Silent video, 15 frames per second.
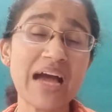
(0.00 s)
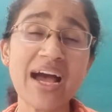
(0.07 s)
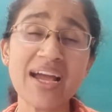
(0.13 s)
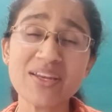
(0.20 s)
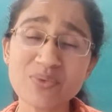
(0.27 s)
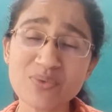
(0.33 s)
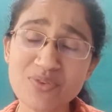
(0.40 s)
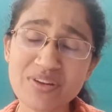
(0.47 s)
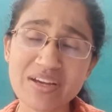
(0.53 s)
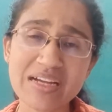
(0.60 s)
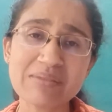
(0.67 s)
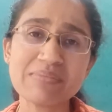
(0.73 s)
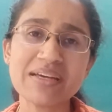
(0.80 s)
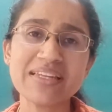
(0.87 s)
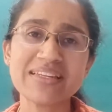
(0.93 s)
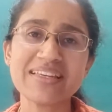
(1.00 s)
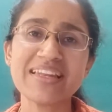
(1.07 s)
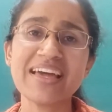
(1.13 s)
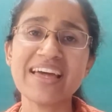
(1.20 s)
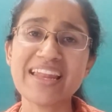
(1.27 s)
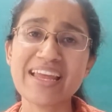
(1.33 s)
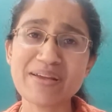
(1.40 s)
I don't recommend it,
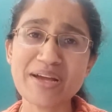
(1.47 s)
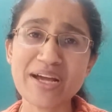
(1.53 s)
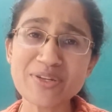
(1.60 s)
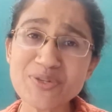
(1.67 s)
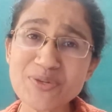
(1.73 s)
and I